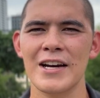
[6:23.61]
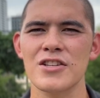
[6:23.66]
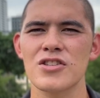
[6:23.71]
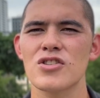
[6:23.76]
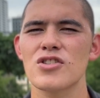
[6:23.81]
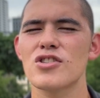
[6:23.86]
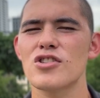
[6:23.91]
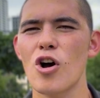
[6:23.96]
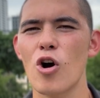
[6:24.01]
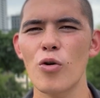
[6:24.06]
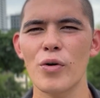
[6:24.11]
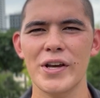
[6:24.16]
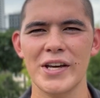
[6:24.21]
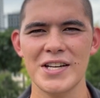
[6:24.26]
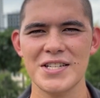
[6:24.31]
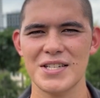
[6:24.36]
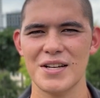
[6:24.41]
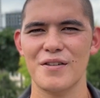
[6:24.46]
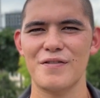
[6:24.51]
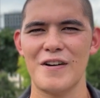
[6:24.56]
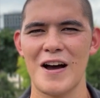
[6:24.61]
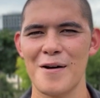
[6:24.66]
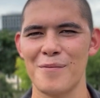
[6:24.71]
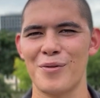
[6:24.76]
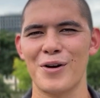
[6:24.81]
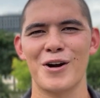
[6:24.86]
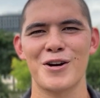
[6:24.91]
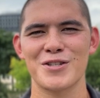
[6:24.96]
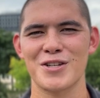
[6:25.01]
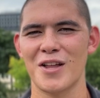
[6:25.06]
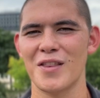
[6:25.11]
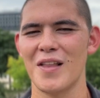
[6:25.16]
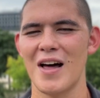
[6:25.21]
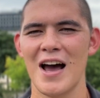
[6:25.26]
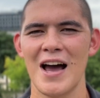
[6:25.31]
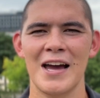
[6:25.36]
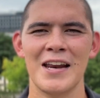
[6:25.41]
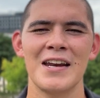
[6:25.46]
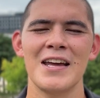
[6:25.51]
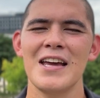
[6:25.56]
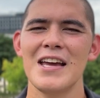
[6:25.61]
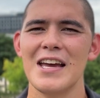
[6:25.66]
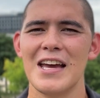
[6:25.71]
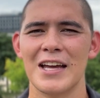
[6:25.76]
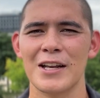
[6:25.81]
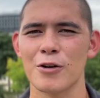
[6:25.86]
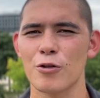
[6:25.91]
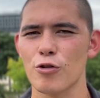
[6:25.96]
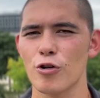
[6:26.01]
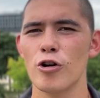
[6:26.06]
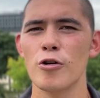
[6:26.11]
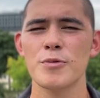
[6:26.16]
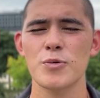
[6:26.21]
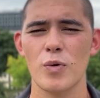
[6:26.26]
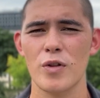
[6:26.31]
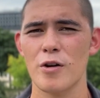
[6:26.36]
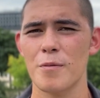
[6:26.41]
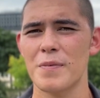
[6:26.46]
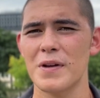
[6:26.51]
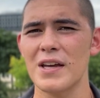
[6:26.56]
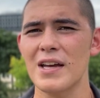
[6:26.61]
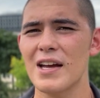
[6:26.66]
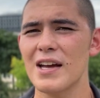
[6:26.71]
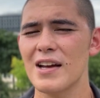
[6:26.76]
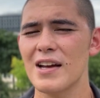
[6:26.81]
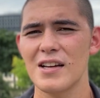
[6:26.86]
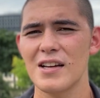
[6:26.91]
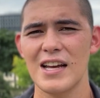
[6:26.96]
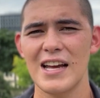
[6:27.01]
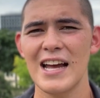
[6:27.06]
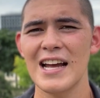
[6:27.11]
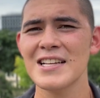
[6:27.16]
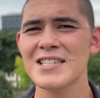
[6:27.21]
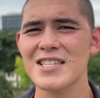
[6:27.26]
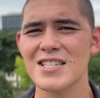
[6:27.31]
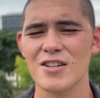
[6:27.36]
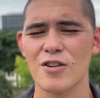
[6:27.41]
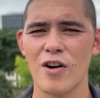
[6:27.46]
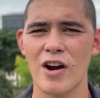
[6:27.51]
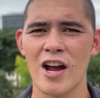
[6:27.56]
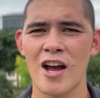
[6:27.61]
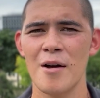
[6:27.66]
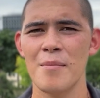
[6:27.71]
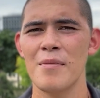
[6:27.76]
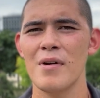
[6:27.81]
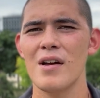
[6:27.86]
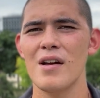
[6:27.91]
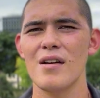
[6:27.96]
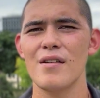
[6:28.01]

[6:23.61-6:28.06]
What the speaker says: It's so easy to find players online in groups, whether it be Instagram,